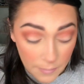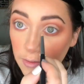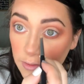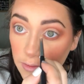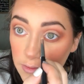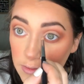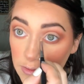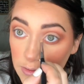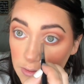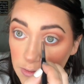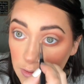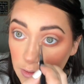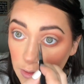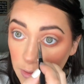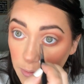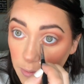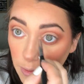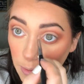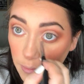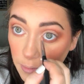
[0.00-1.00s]

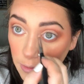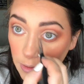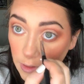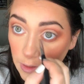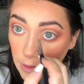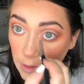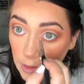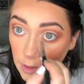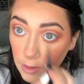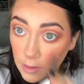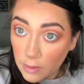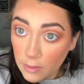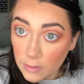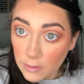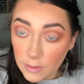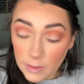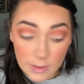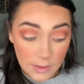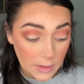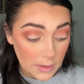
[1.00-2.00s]
Super pretty.
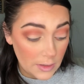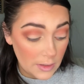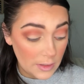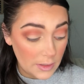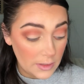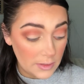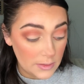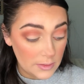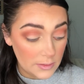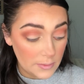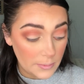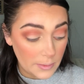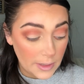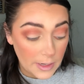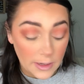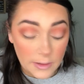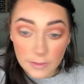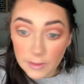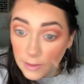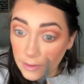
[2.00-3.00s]
Like this
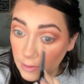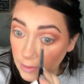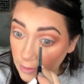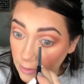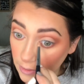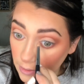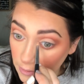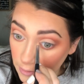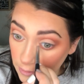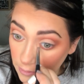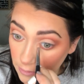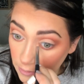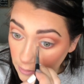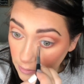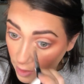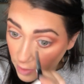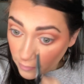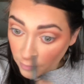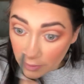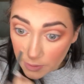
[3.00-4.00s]
palette is
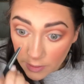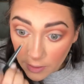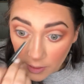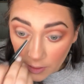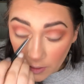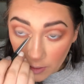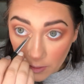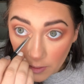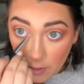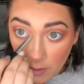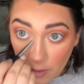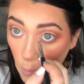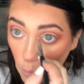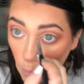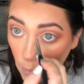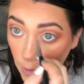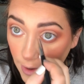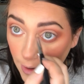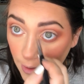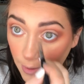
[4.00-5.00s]
everything.
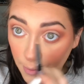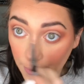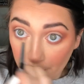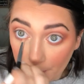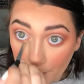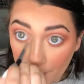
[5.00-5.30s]
Wow.